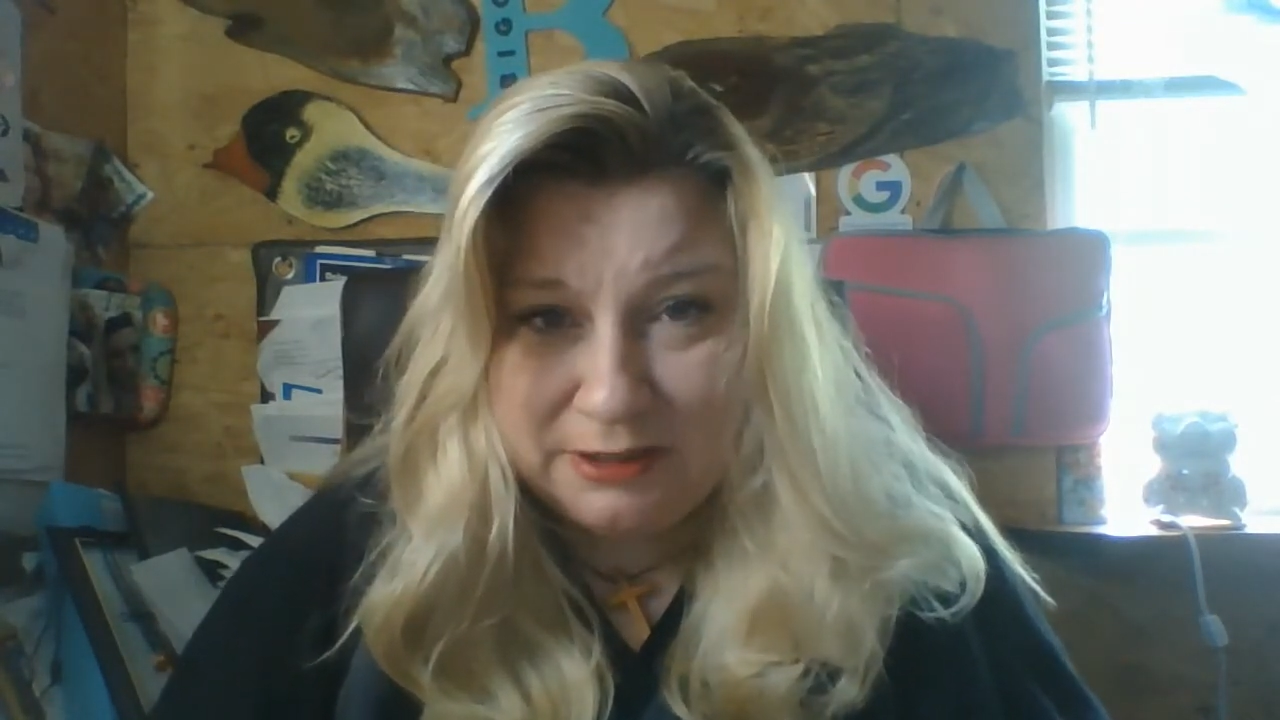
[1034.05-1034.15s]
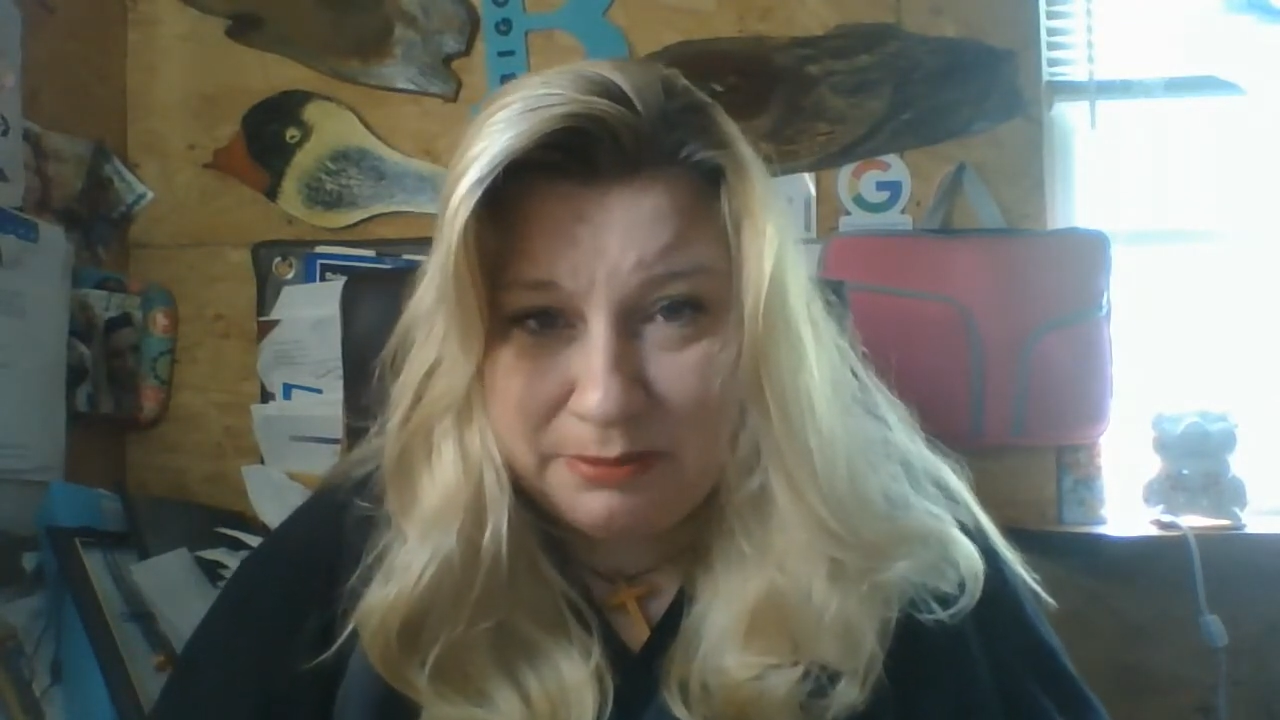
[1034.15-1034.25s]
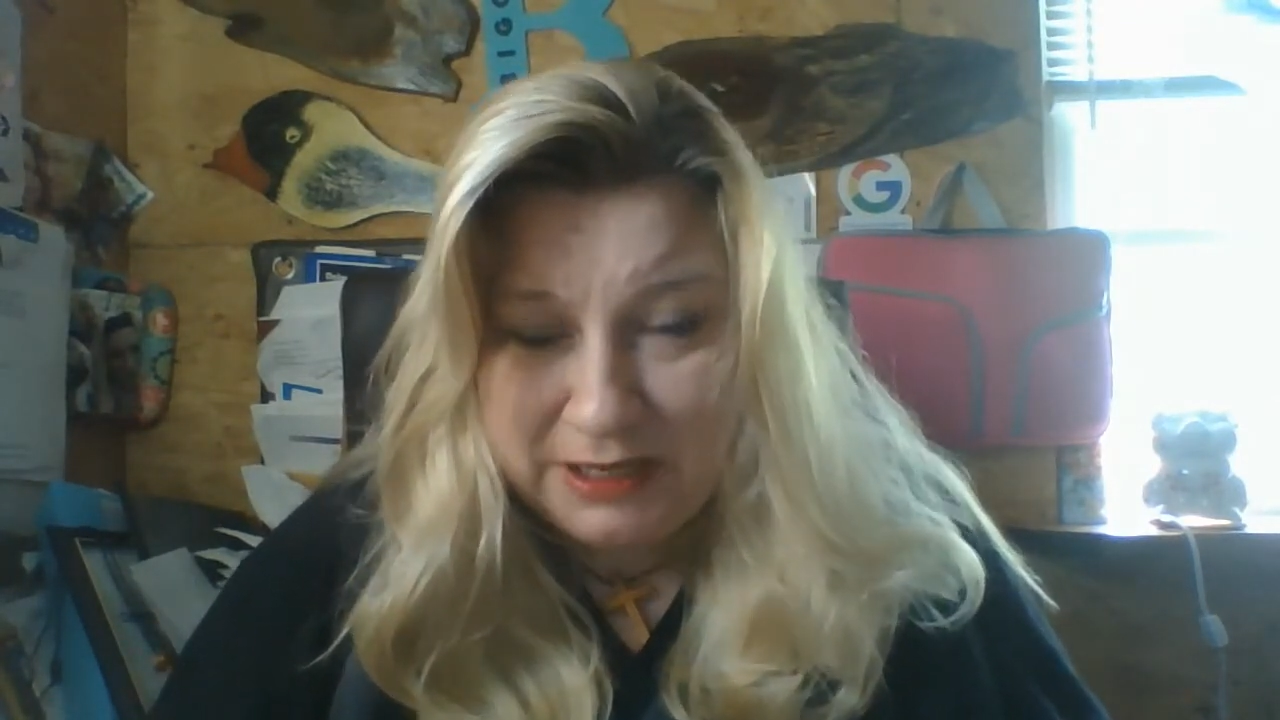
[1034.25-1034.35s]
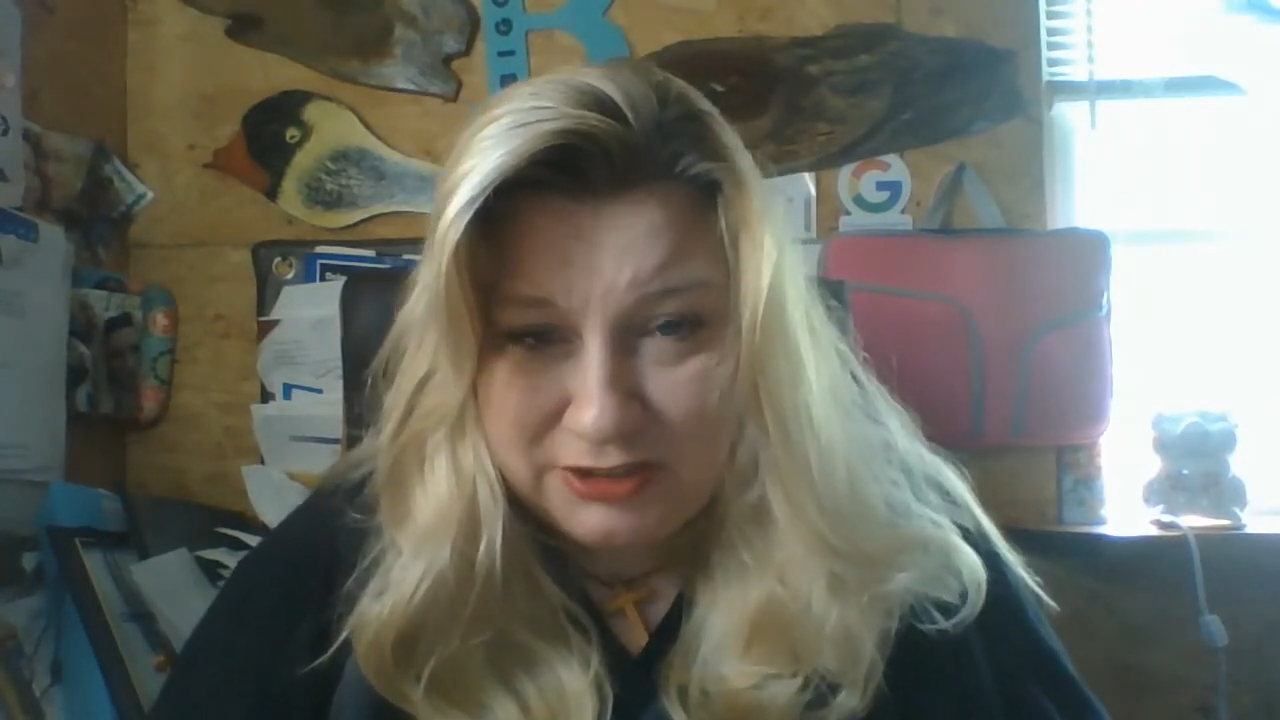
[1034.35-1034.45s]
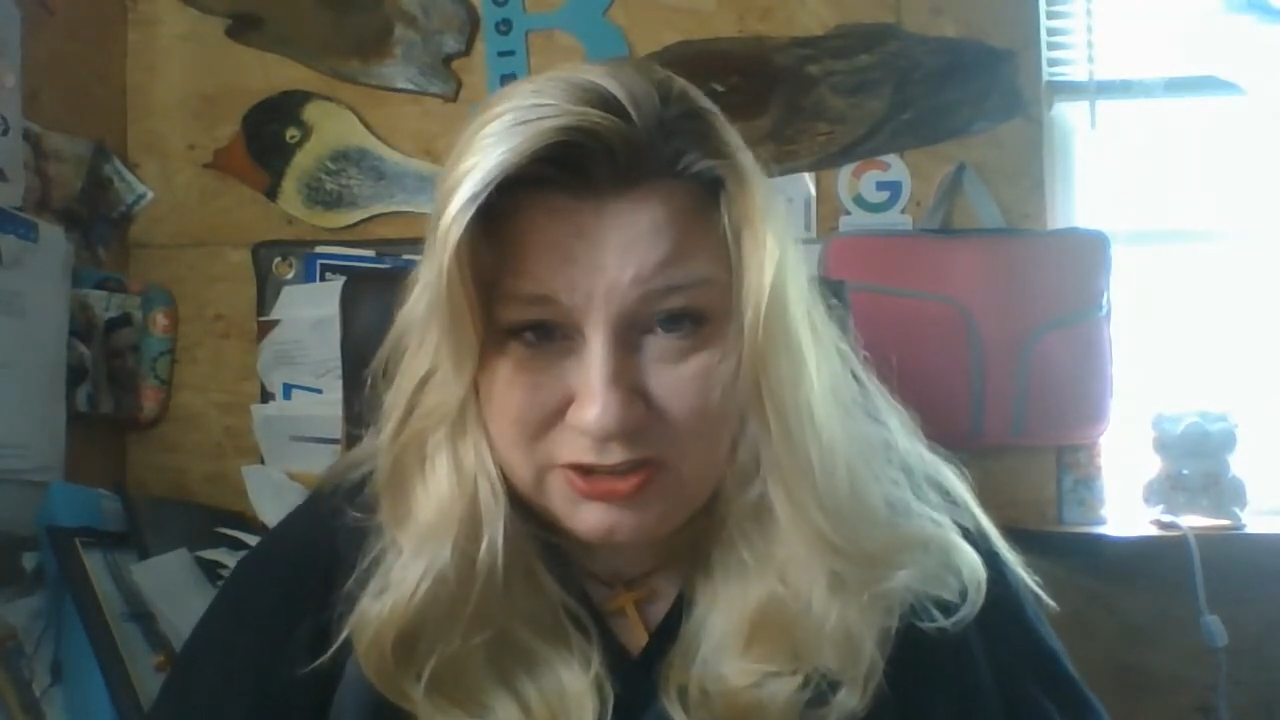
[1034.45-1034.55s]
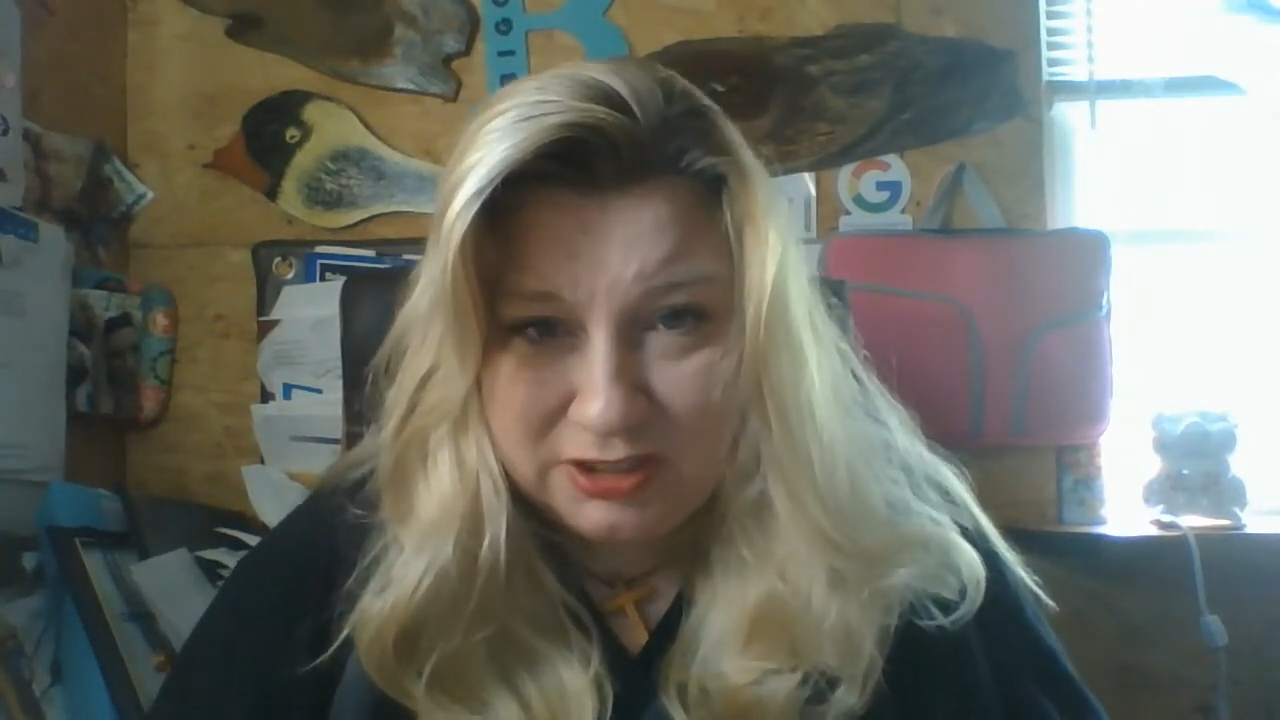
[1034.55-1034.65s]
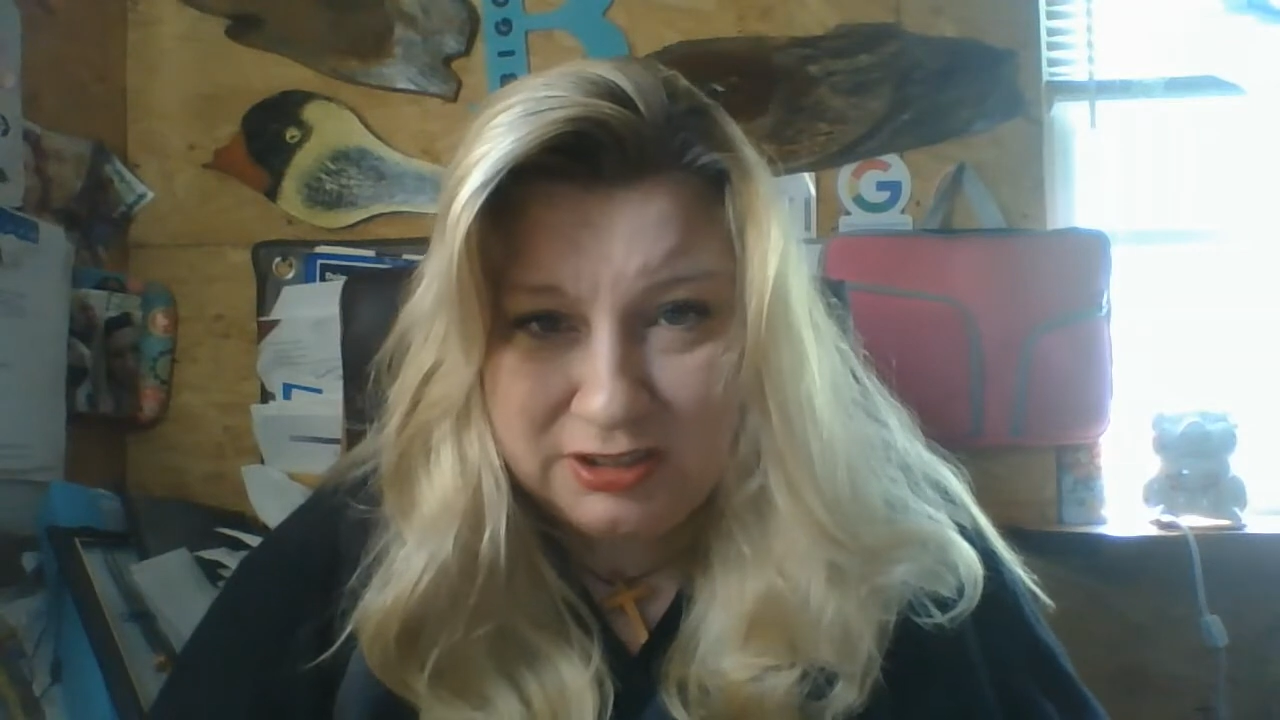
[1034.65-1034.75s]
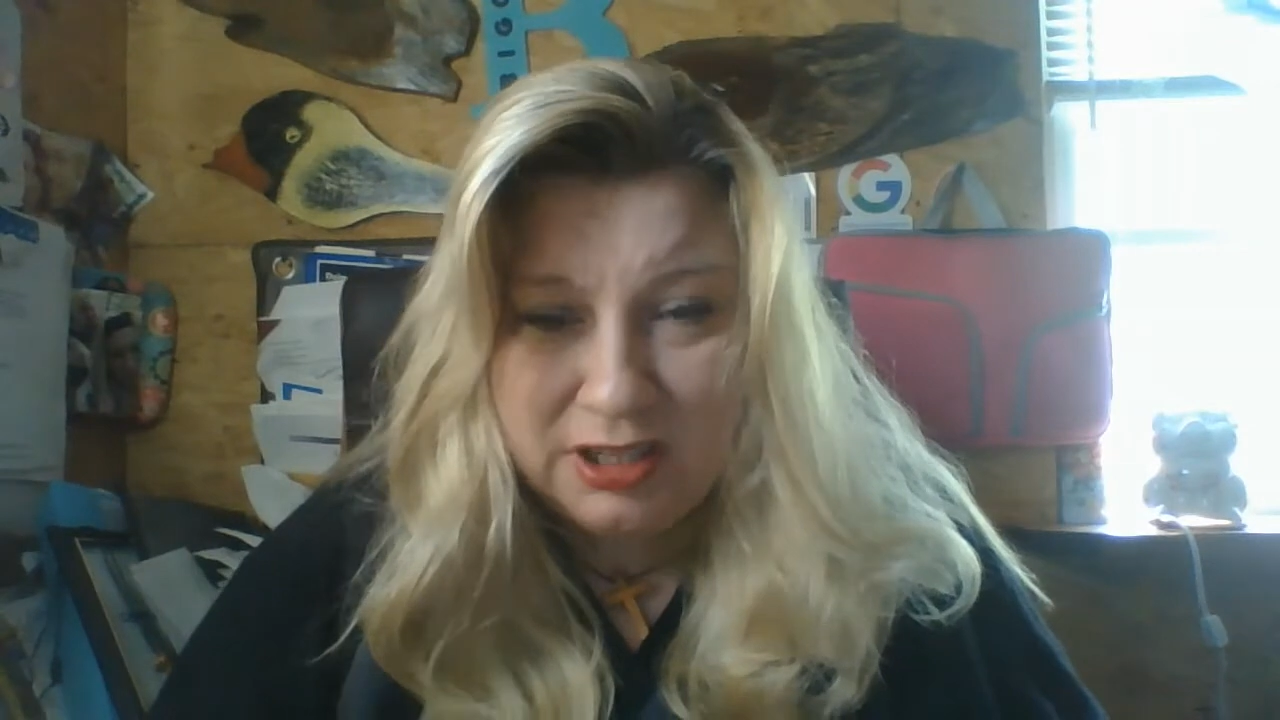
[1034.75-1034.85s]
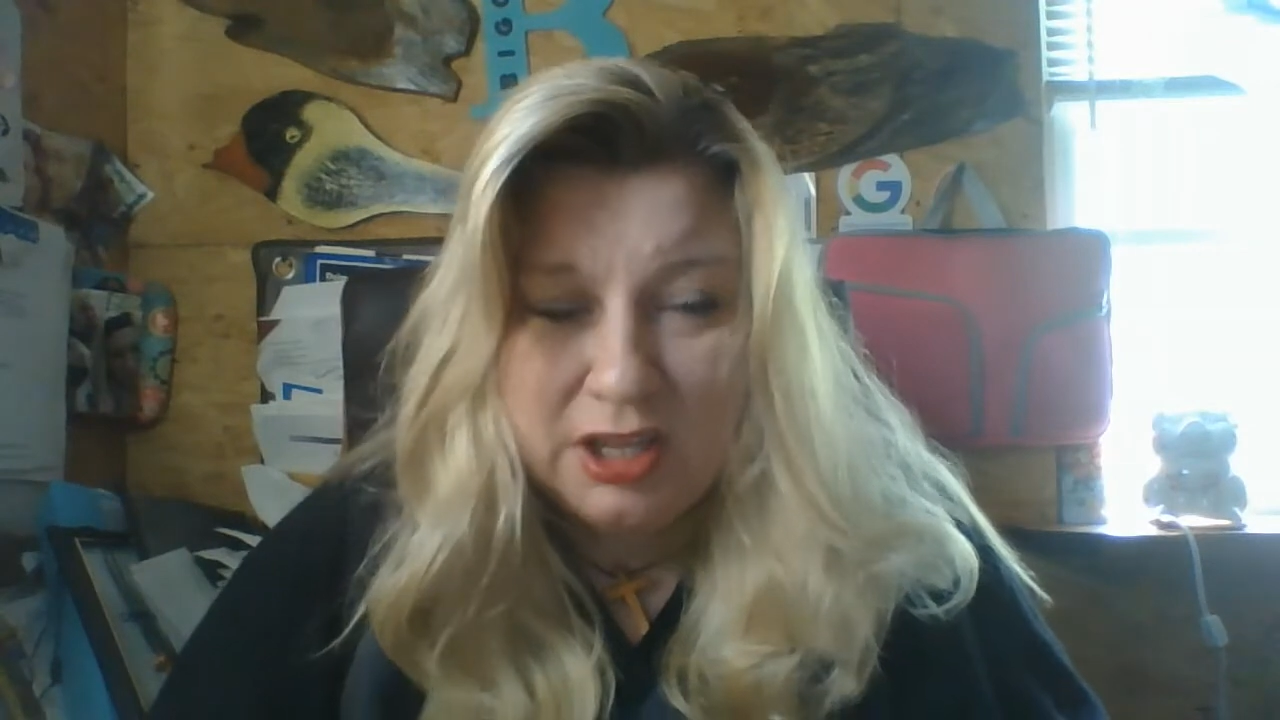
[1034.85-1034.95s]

the patient.